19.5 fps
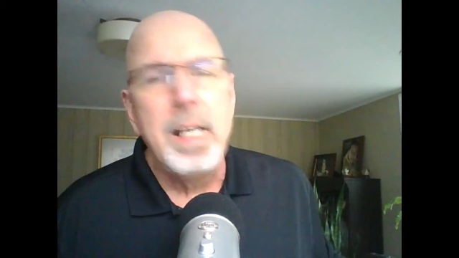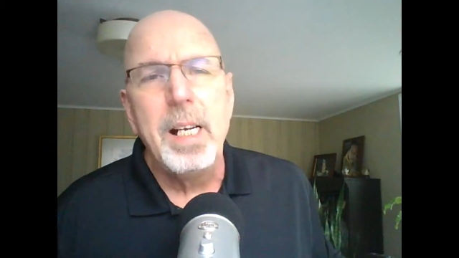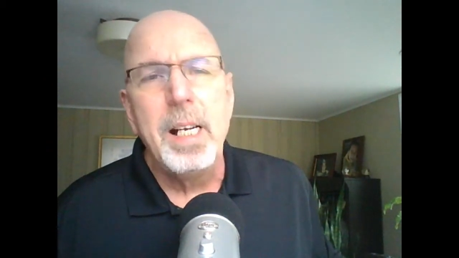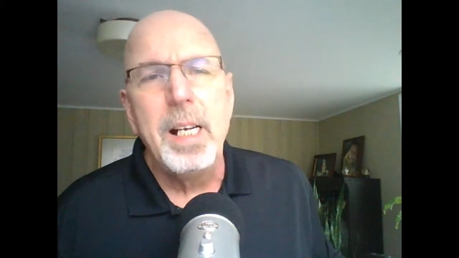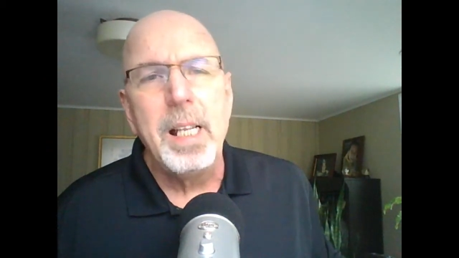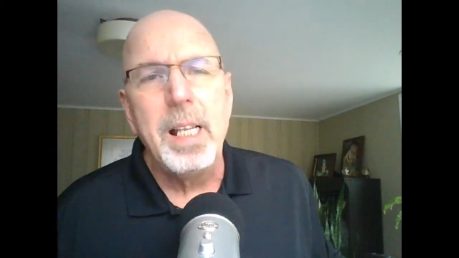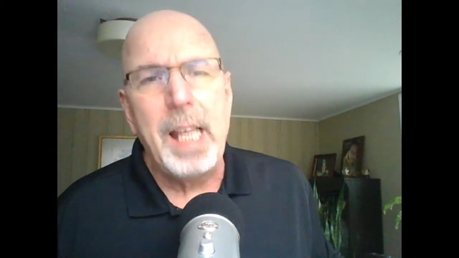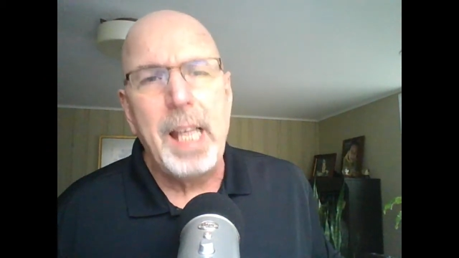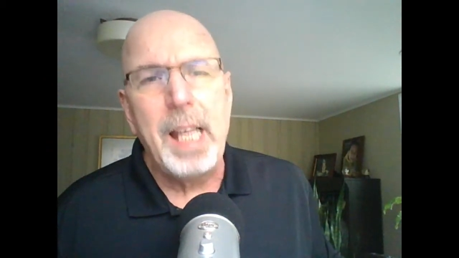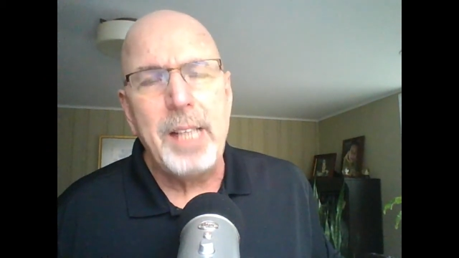
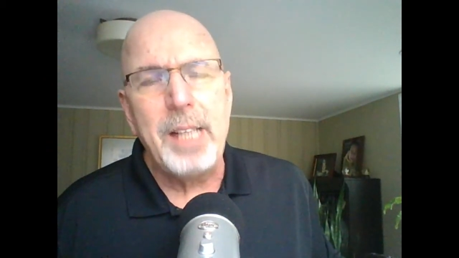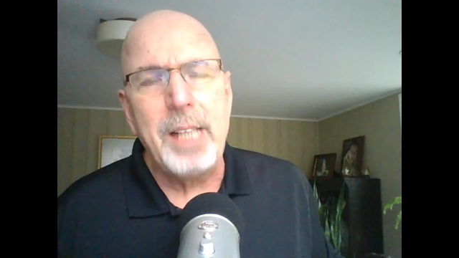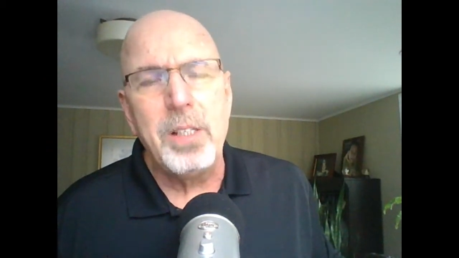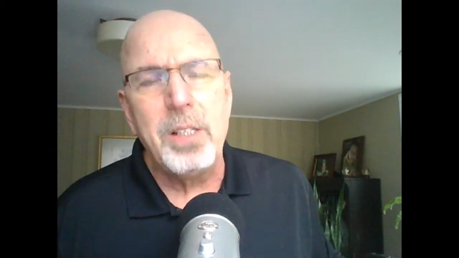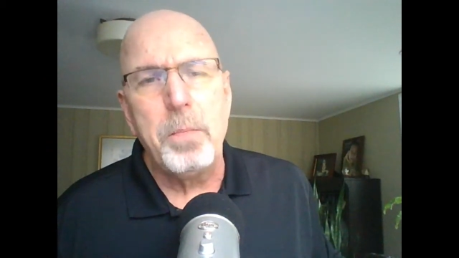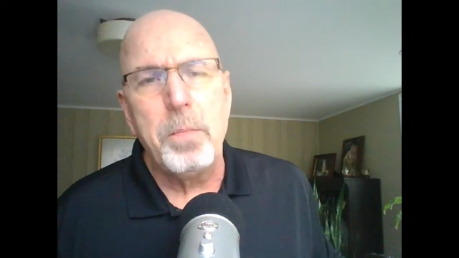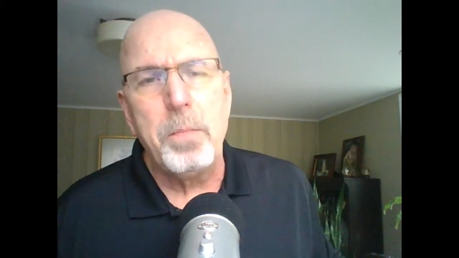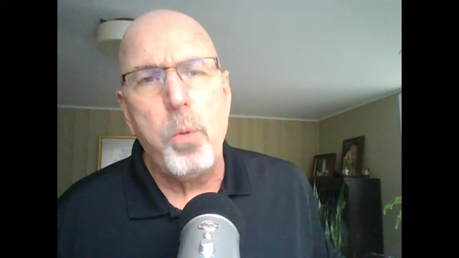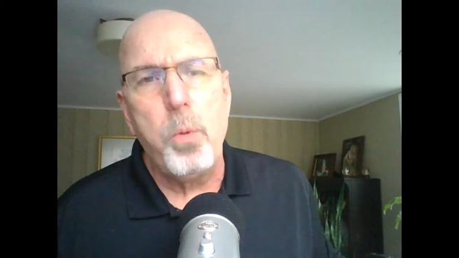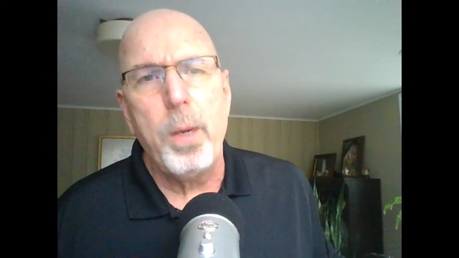Last
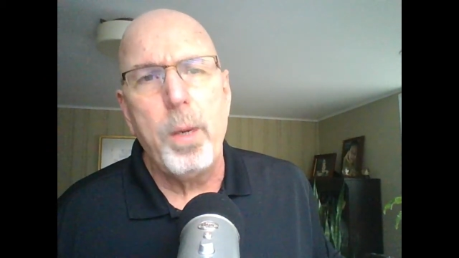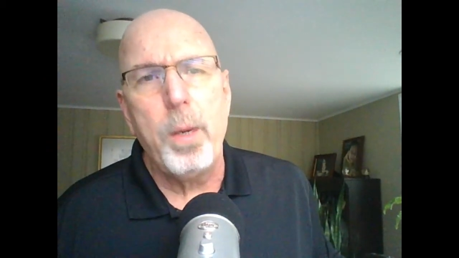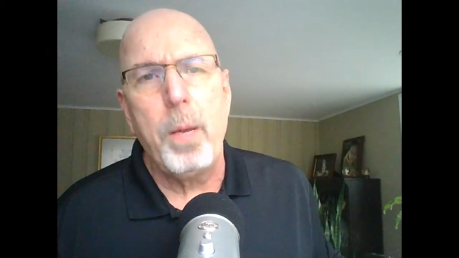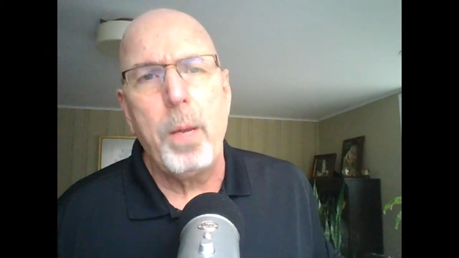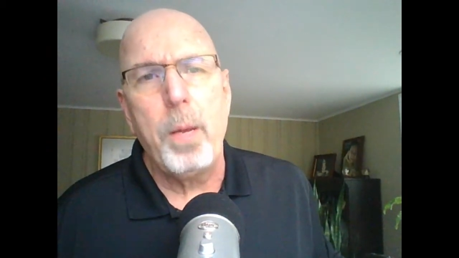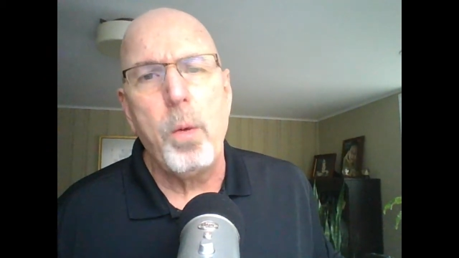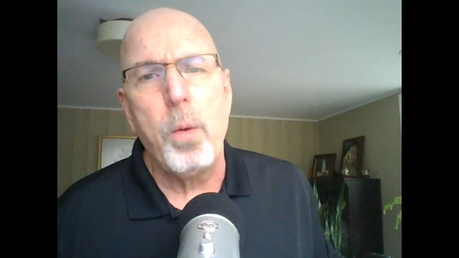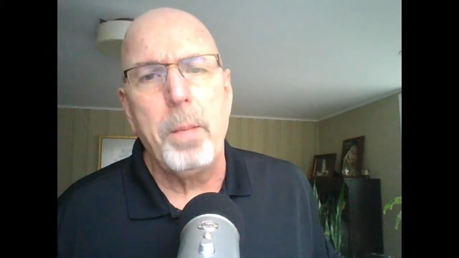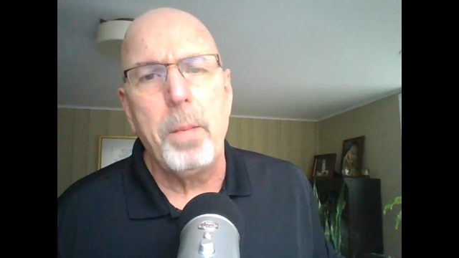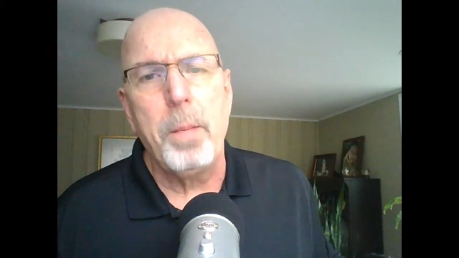point I
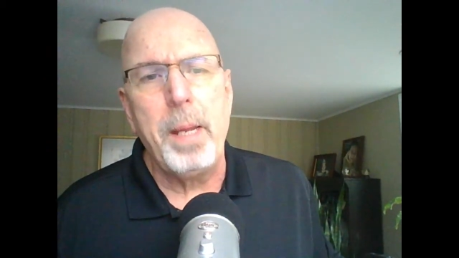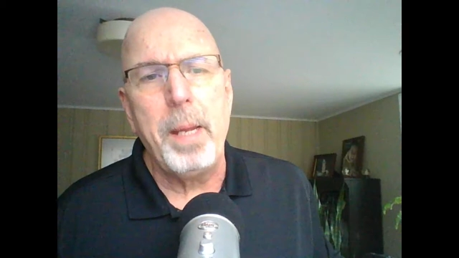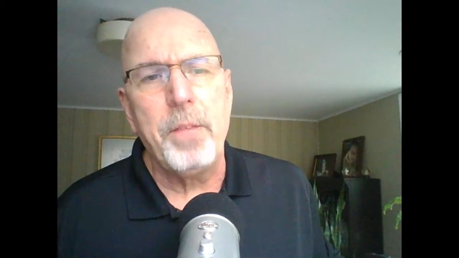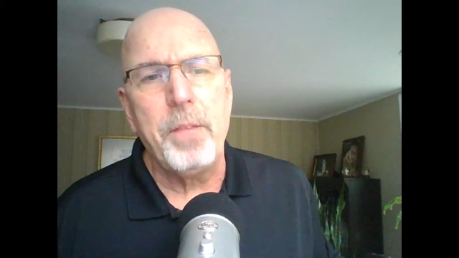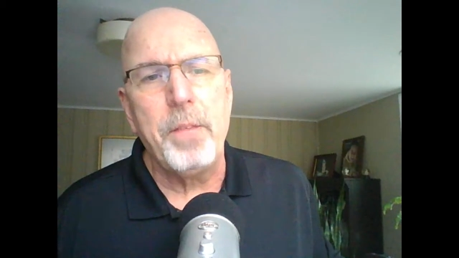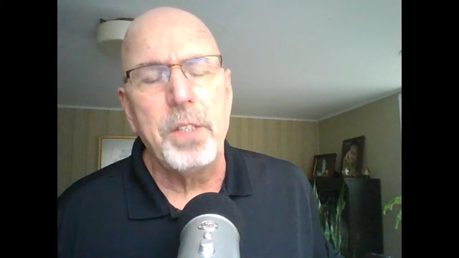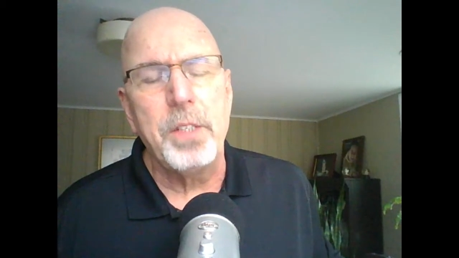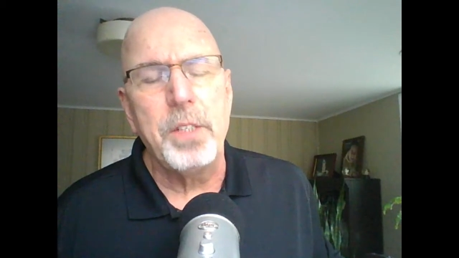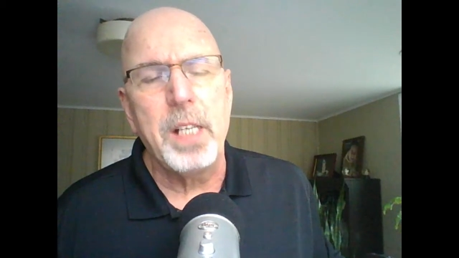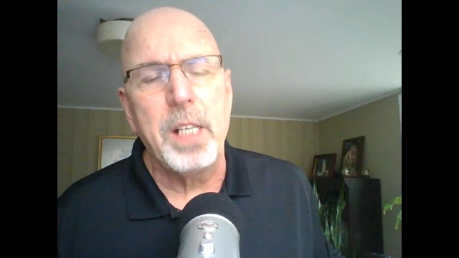want to make for
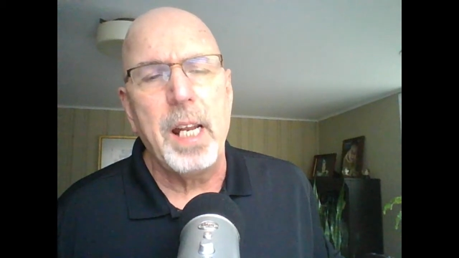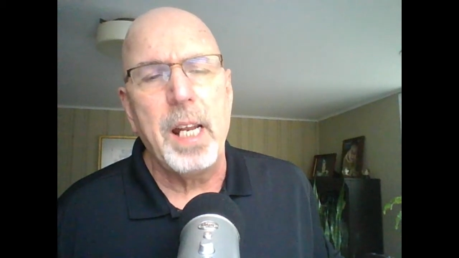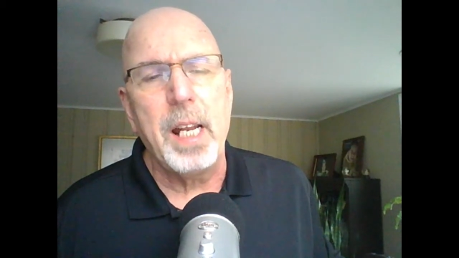today